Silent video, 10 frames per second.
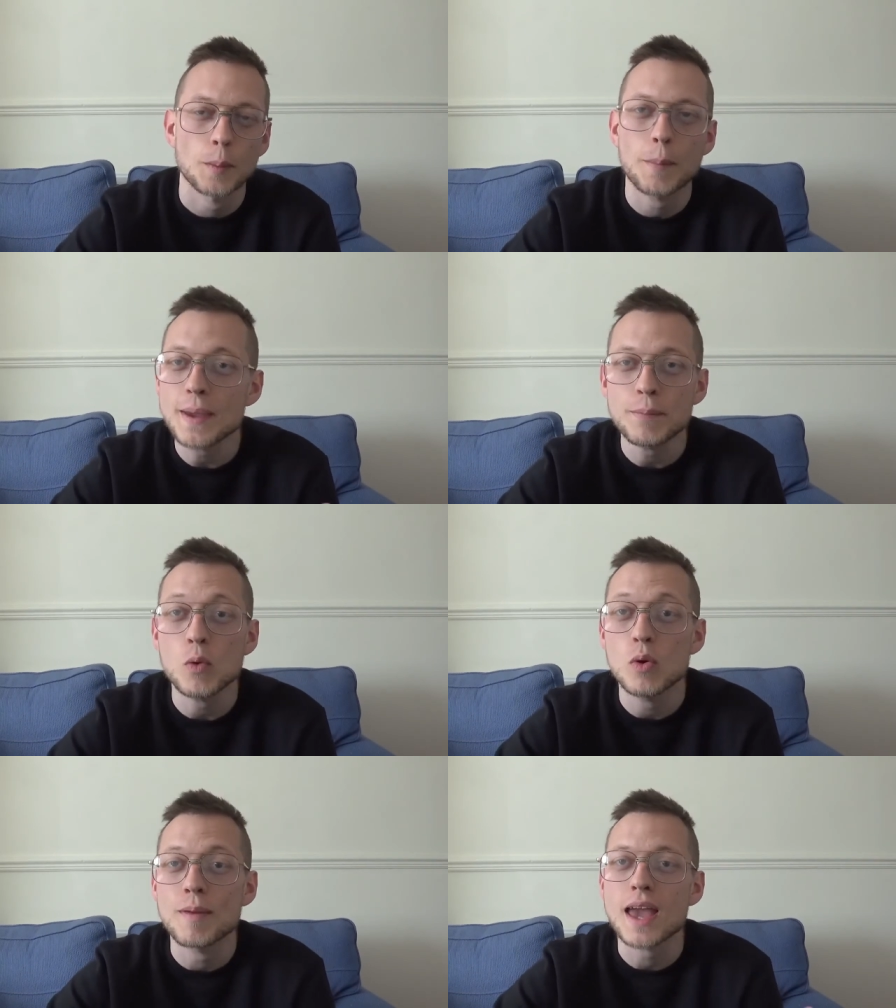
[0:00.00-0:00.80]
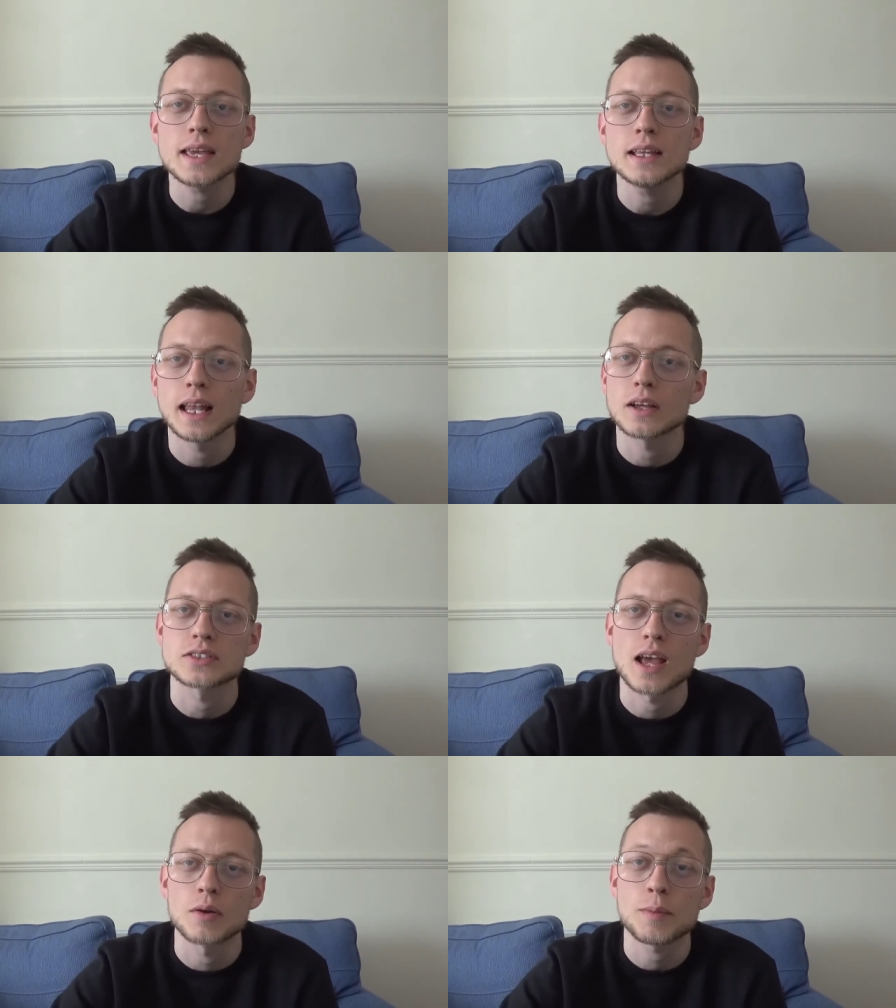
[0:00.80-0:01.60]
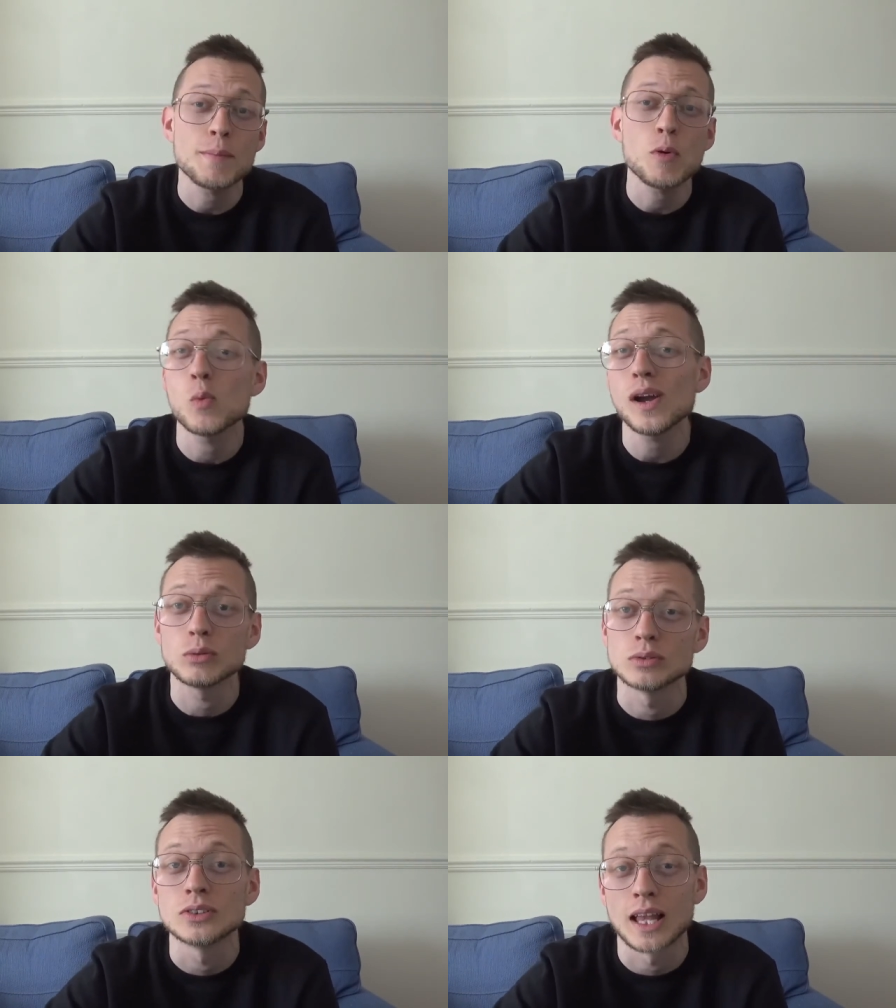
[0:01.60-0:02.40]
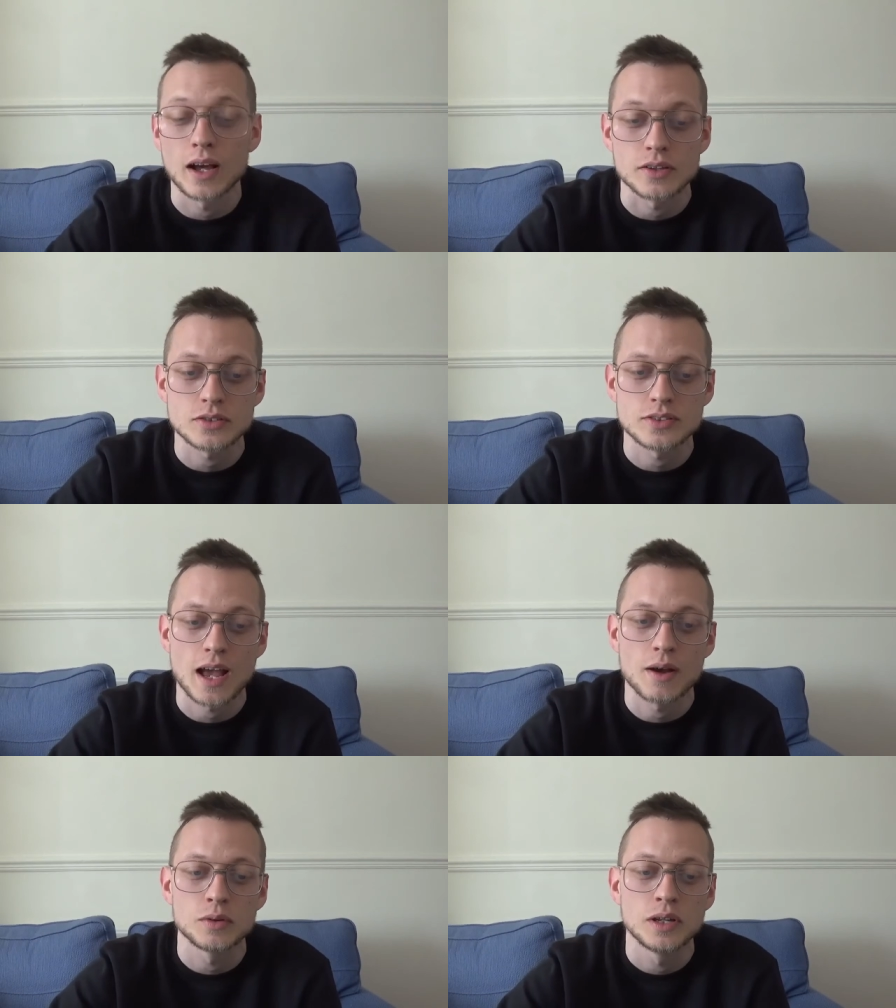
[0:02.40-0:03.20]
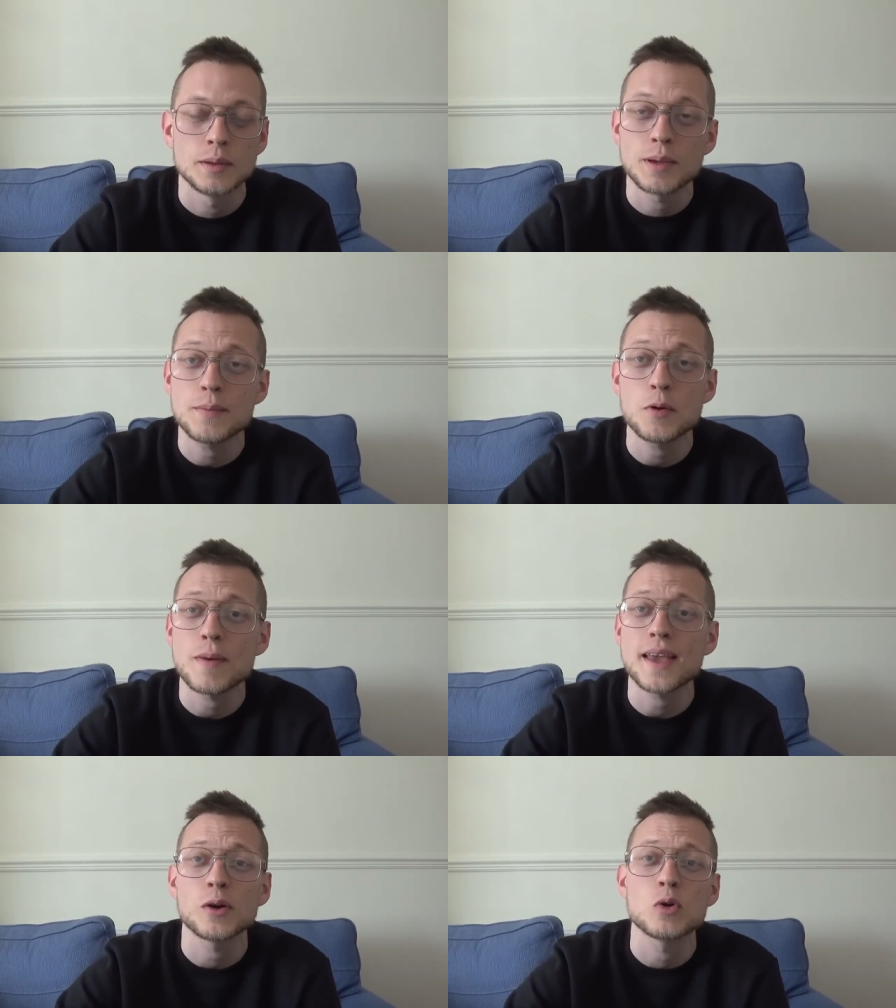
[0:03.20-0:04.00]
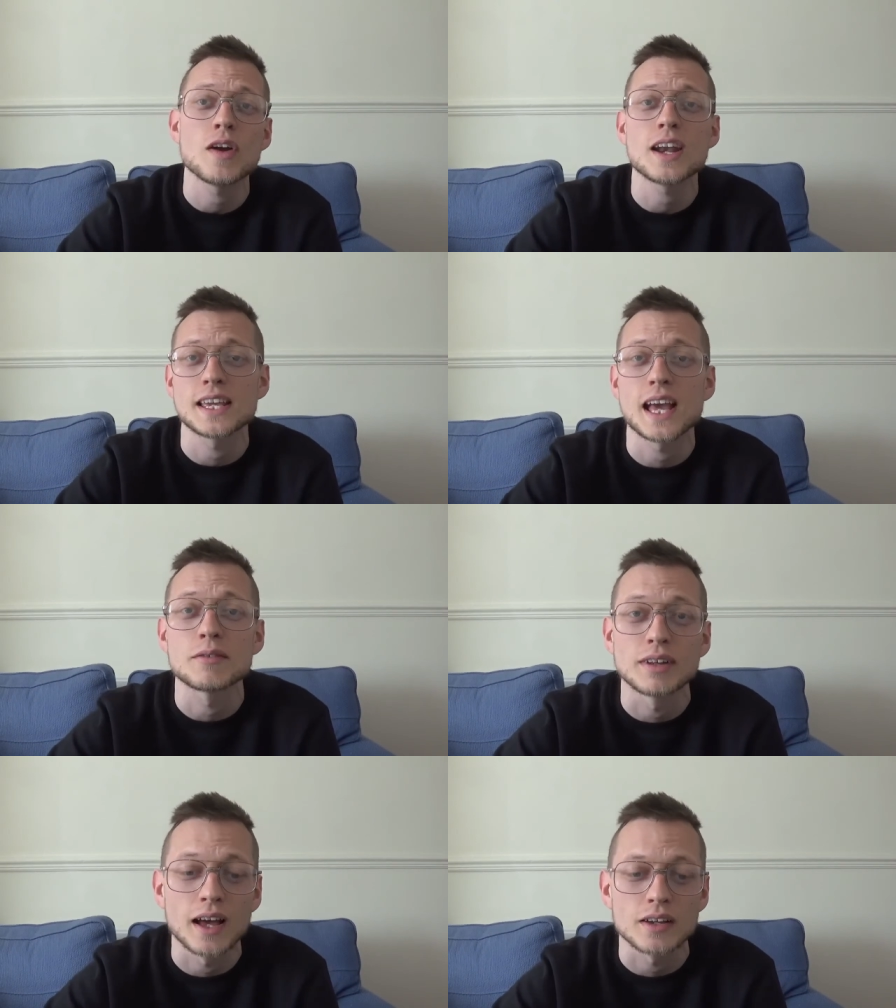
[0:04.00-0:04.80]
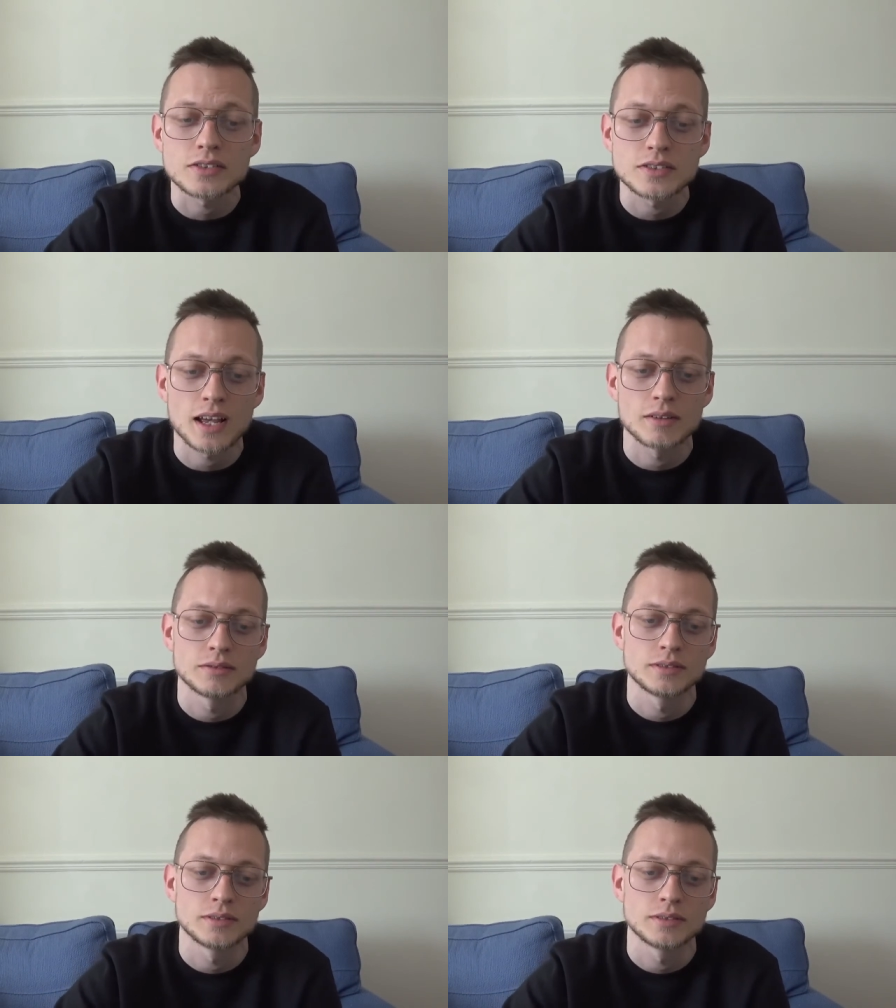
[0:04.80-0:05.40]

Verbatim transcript: People may let us down, people will let us down, people may already have let us down.